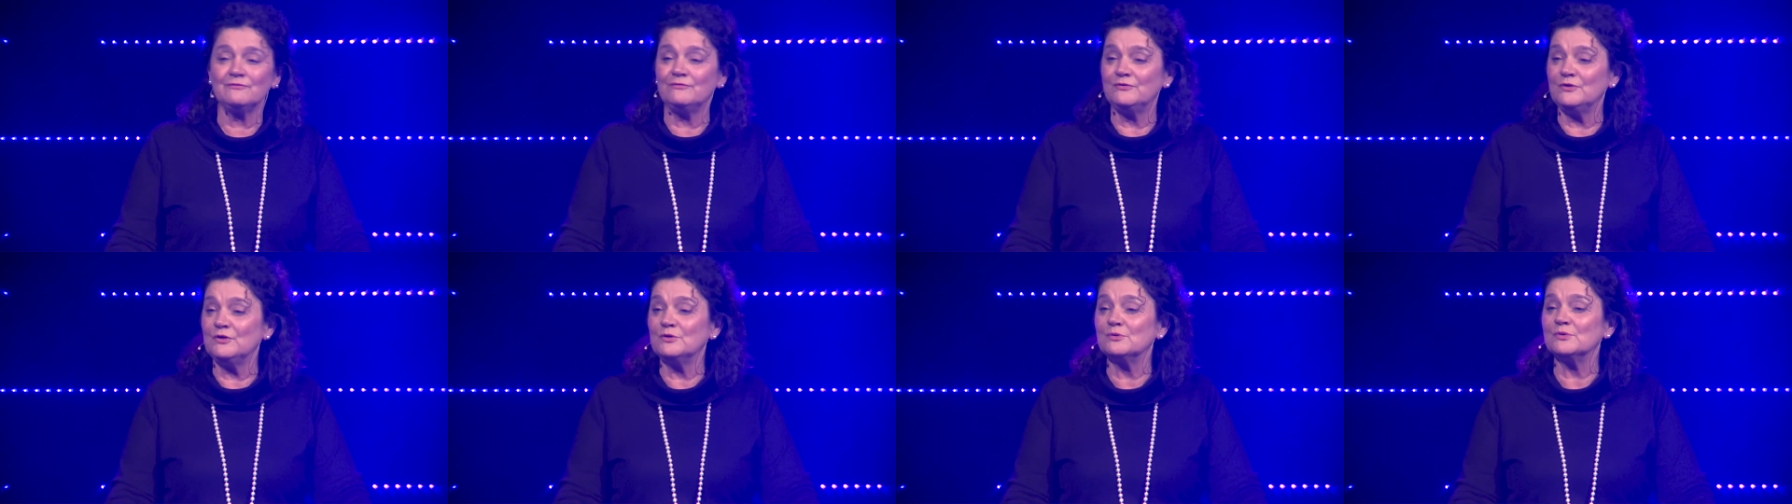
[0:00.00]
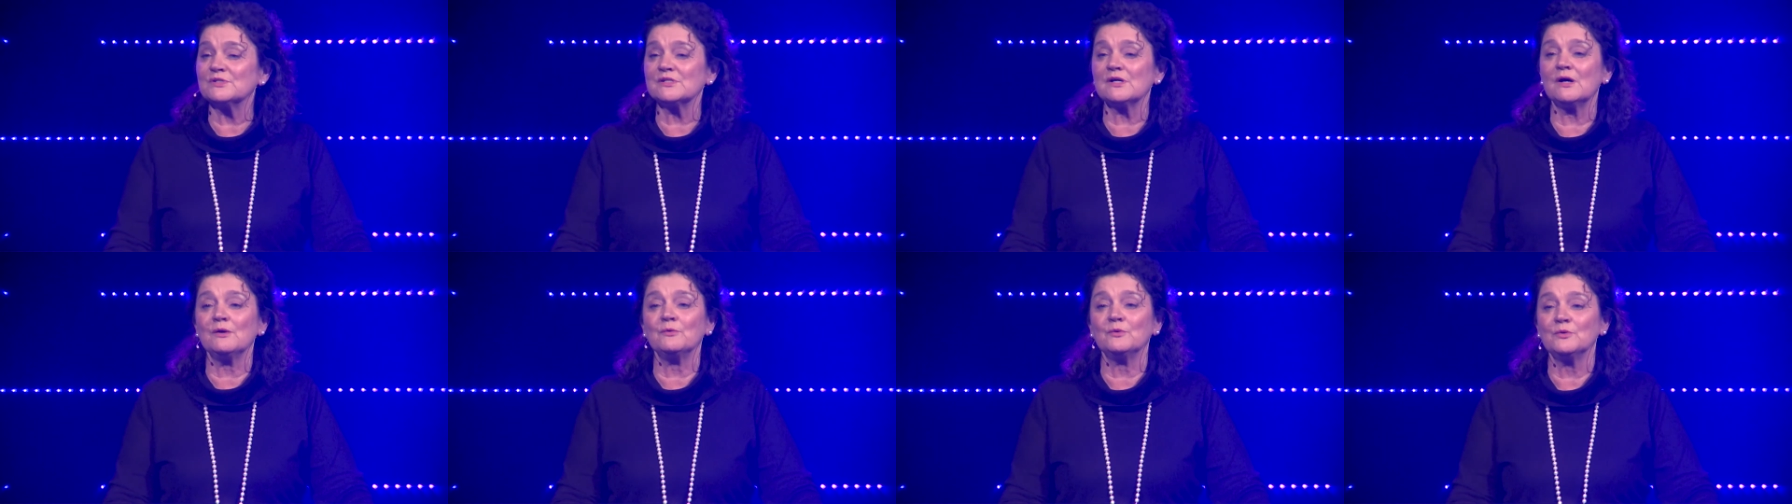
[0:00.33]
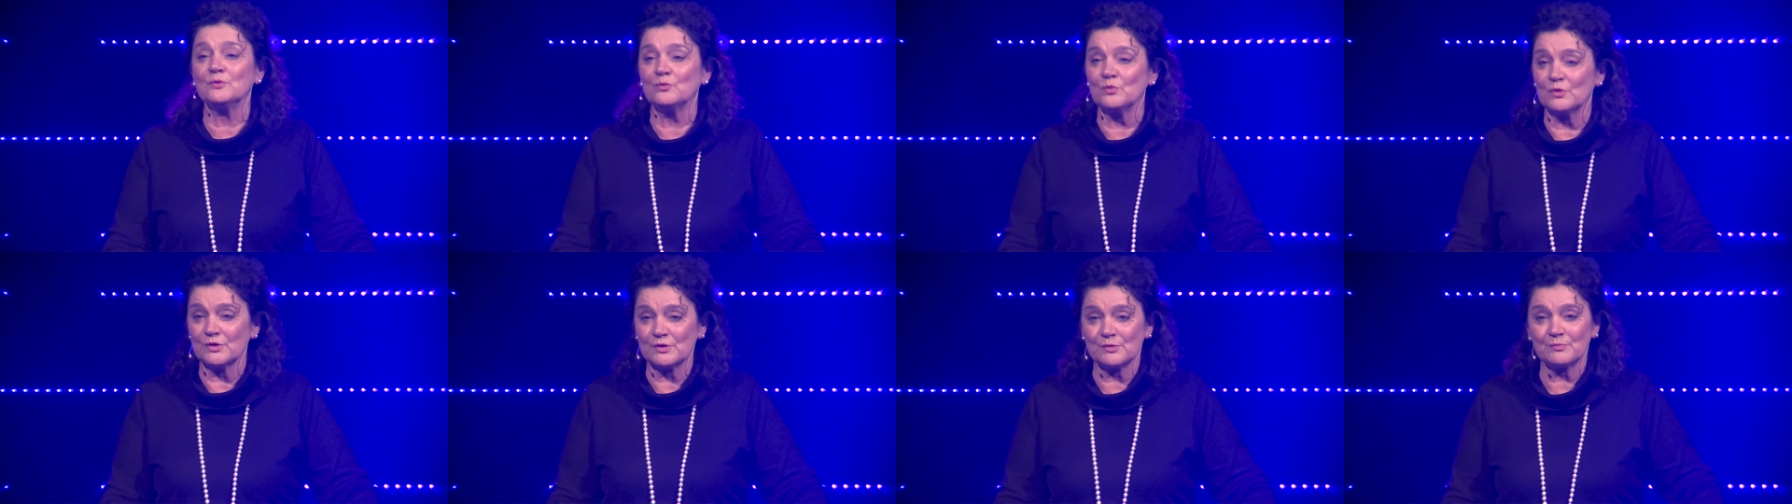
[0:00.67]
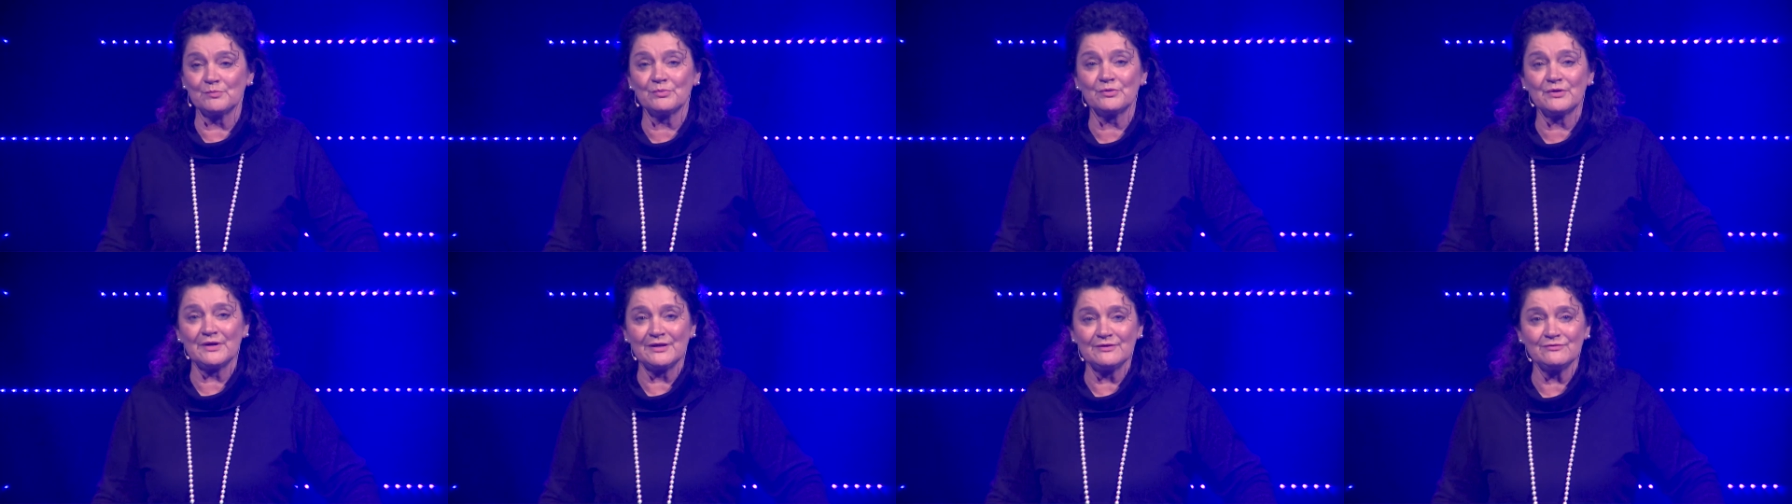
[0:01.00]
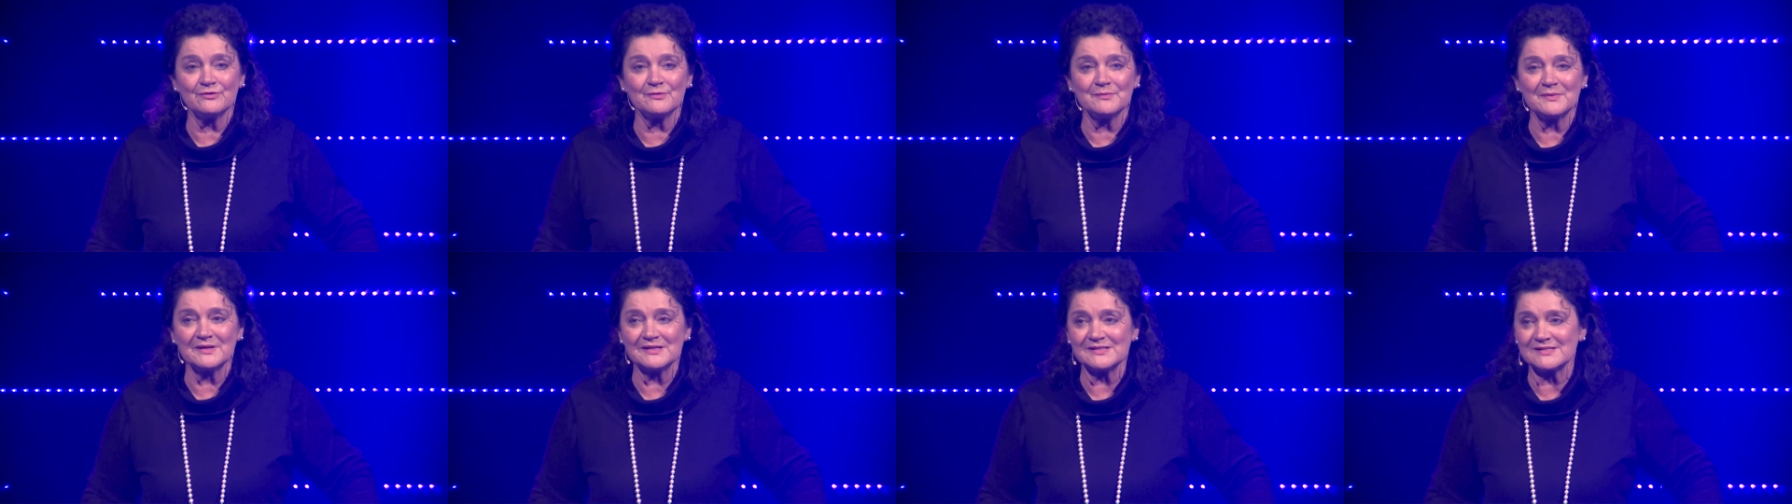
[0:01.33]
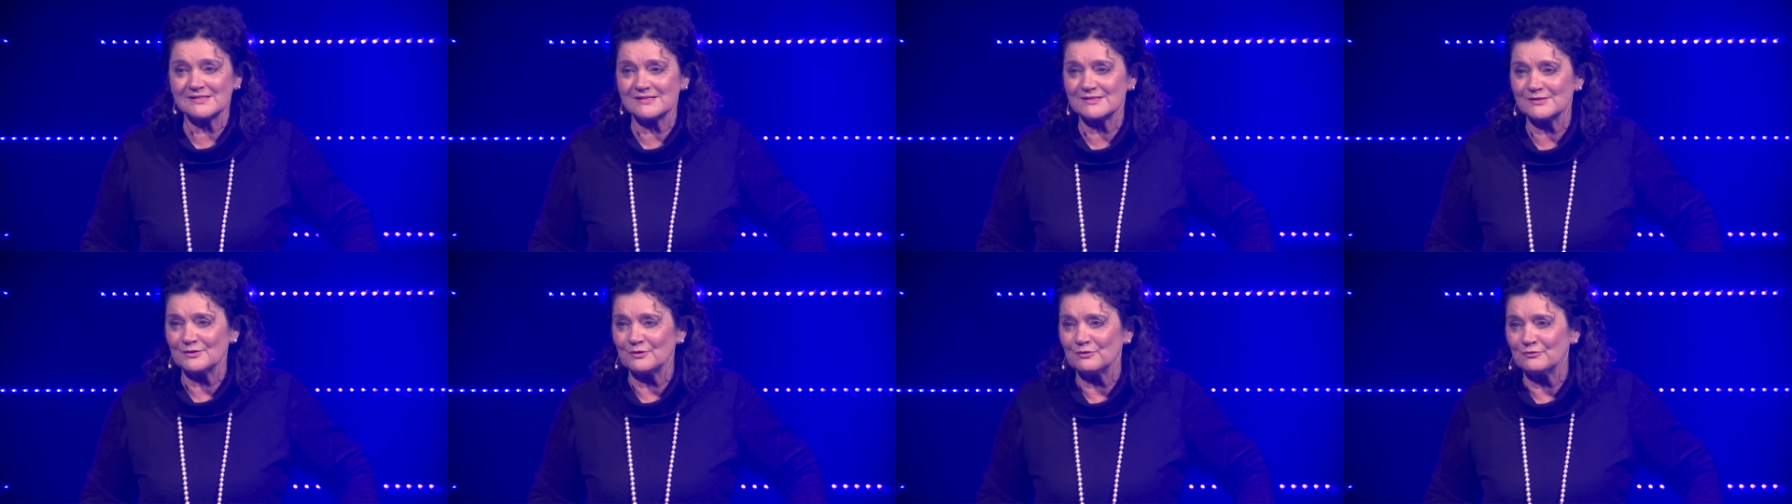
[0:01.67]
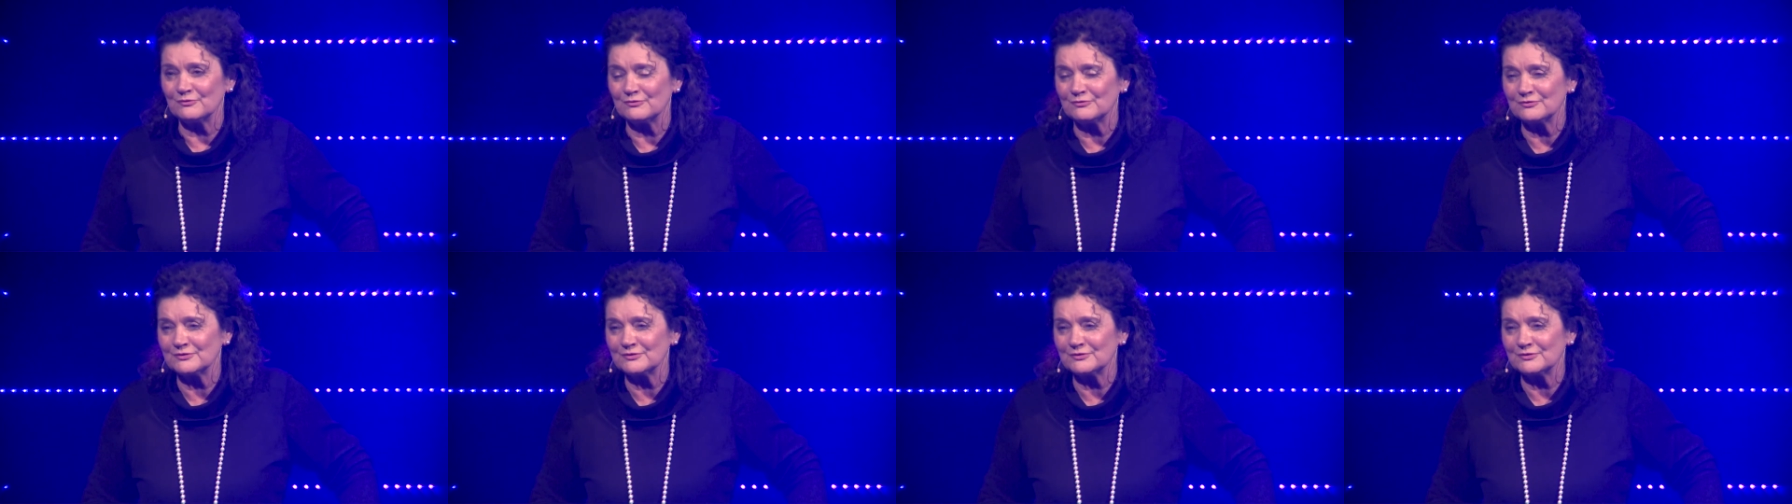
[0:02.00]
for you as I would want to pray for myself.